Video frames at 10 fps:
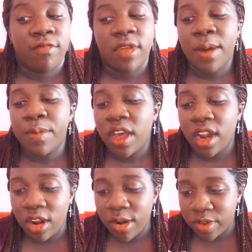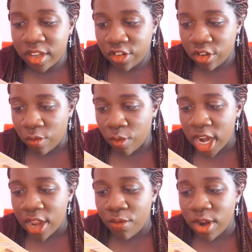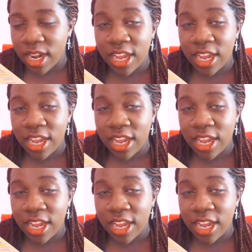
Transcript: I'm not one hundred percent sure of what I read.